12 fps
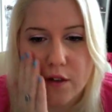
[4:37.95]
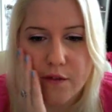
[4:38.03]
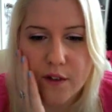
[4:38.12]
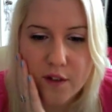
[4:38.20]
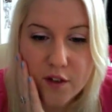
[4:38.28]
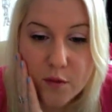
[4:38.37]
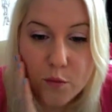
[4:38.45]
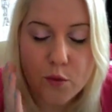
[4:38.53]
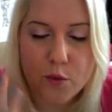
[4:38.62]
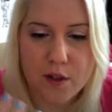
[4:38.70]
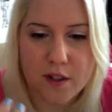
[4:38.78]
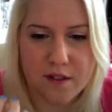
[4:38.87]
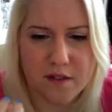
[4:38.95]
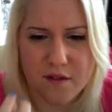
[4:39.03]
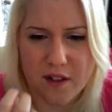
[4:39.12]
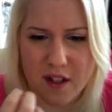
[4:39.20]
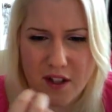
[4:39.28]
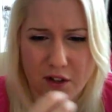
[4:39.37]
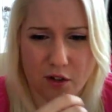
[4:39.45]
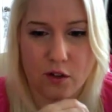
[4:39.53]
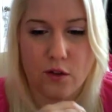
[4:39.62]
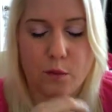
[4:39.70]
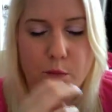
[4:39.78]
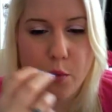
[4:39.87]
It feels smooth. It doesn't feel like your
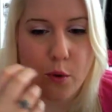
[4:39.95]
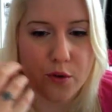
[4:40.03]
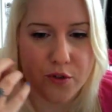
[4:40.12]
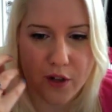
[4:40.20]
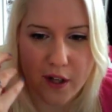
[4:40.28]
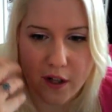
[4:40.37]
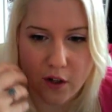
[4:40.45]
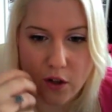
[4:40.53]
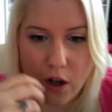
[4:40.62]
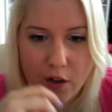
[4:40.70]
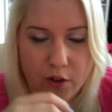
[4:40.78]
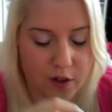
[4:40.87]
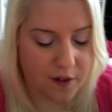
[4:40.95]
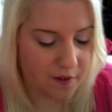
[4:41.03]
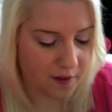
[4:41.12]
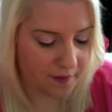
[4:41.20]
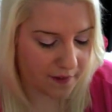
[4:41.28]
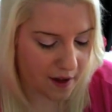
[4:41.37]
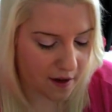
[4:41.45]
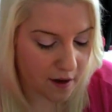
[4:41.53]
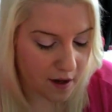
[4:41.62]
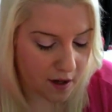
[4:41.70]
pores are getting clogged or anything like that.